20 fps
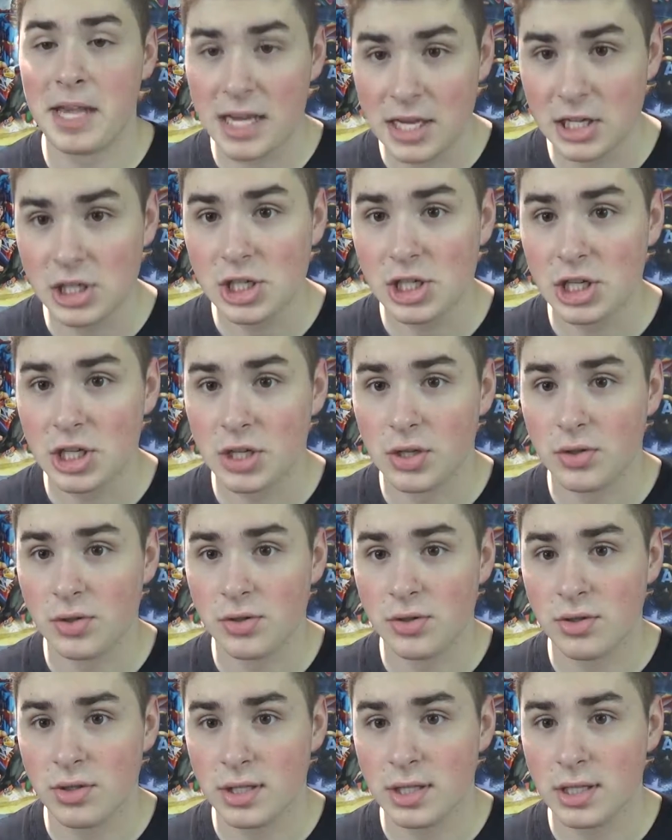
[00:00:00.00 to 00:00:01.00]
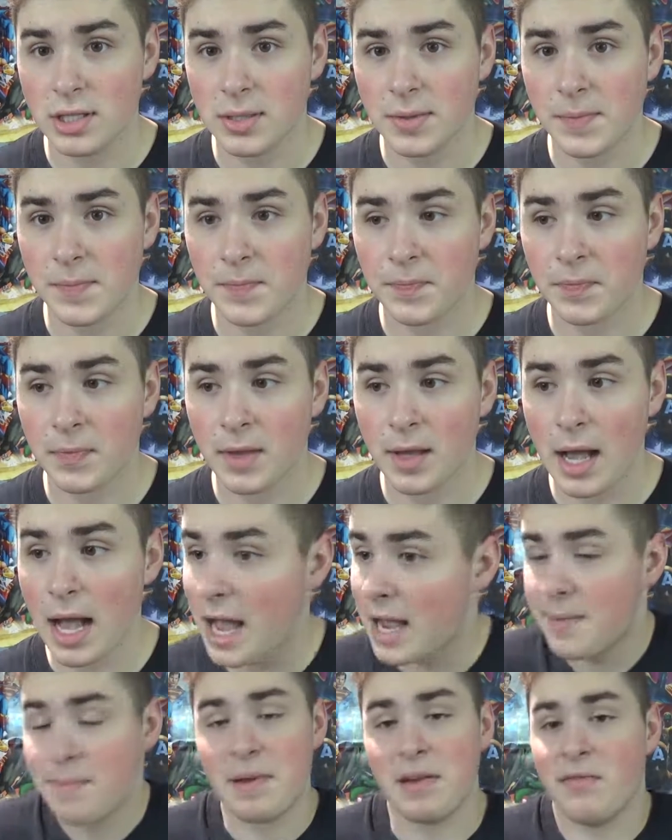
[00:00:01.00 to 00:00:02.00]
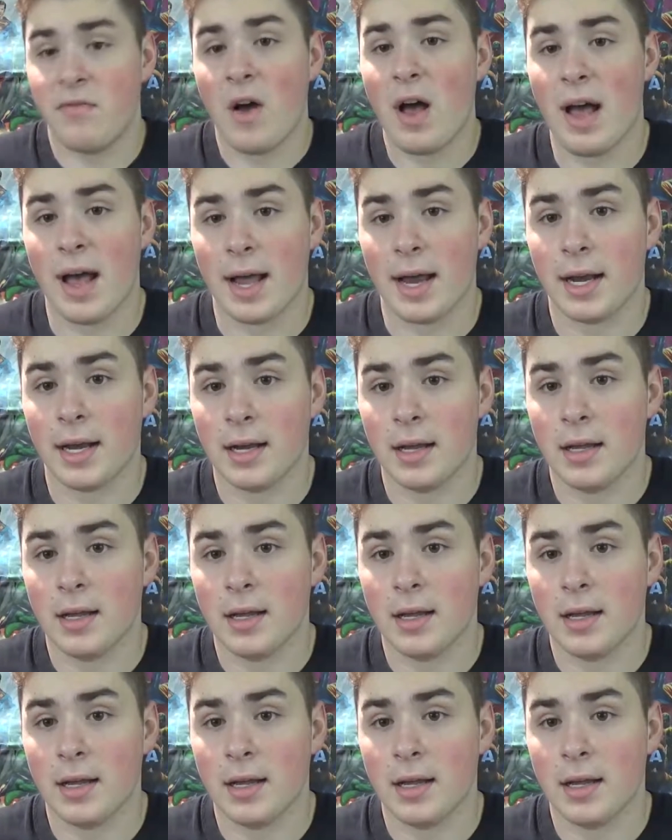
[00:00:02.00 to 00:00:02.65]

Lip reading: issues, I'd be fine.